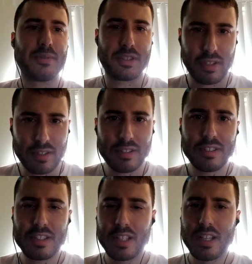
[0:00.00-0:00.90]

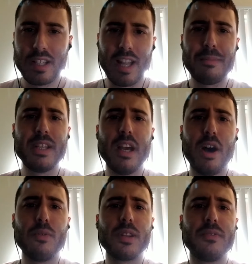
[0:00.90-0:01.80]
returns? Let me
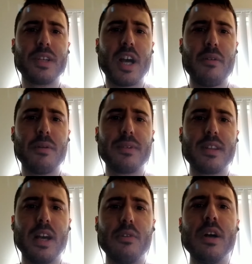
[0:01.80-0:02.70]
know. Leave a comment
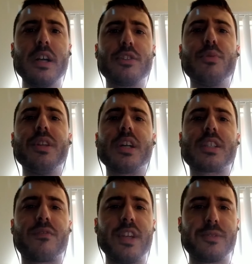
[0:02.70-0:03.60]
below. Tweet us,
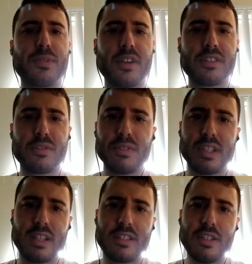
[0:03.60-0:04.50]
Facebook us, do what you
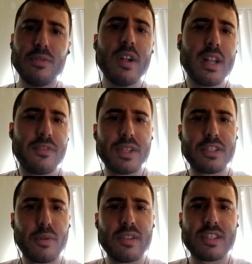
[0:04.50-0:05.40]
got to do. If you
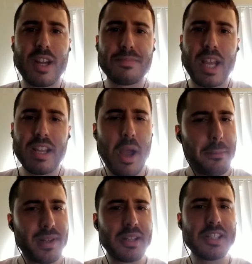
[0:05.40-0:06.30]
enjoyed this update,
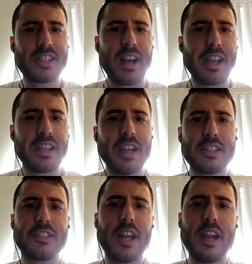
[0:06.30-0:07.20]
please like,
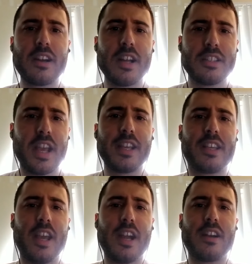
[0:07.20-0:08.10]
share, take
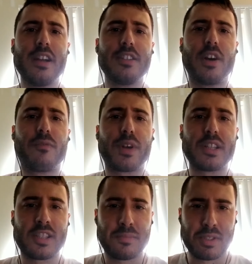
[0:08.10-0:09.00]
care. Don't forget
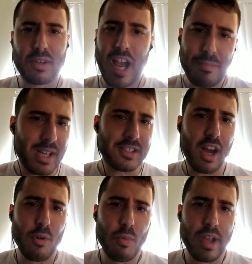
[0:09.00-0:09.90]
to subscribe. And as
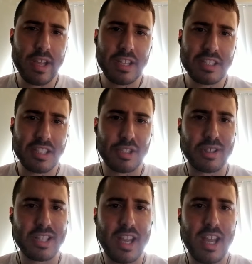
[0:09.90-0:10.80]
always, enjoy
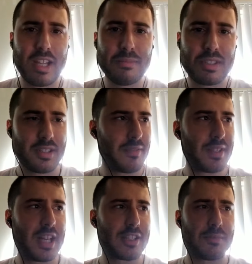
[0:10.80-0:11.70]
the games. And if you
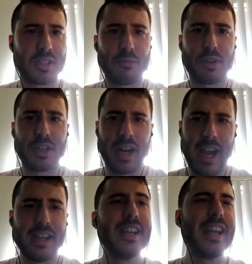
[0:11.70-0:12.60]
got some sun where you're
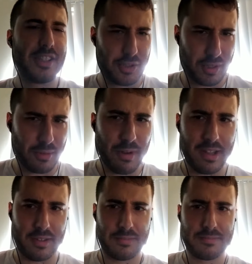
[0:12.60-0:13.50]
at, enjoy the
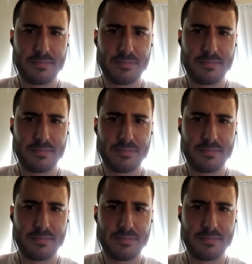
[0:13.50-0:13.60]
weather.